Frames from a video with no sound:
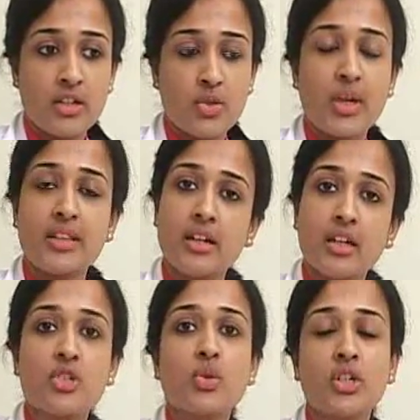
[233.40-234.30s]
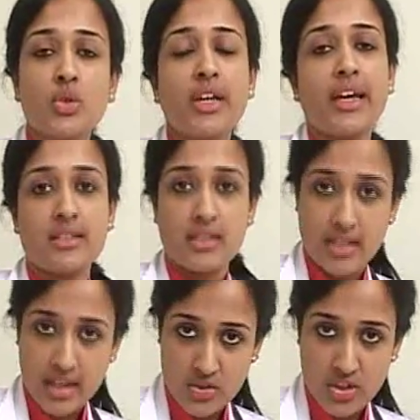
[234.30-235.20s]
to adhere to a good
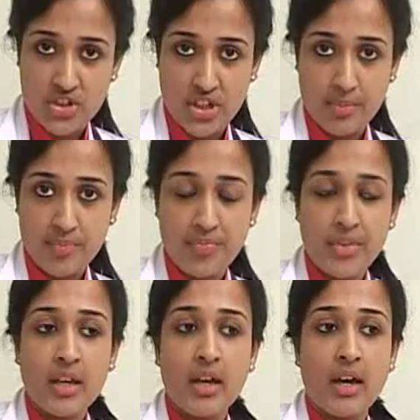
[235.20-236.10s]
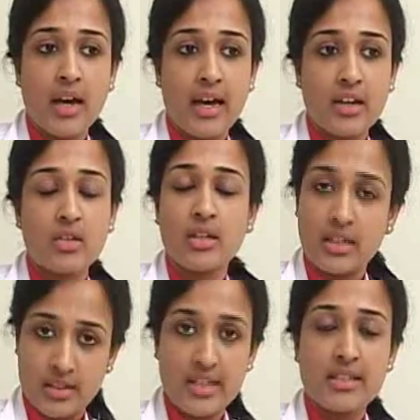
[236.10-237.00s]
exercise regime and
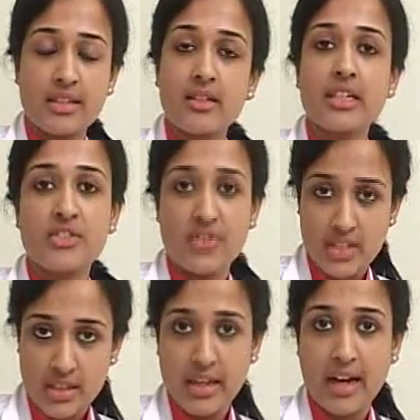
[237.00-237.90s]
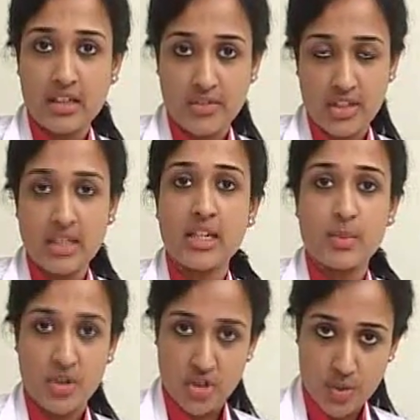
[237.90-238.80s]
at least increase physical activity as
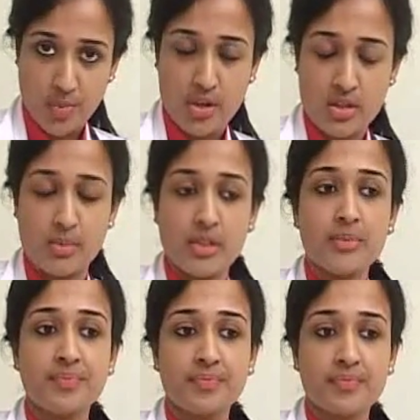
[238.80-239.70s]
much as possible,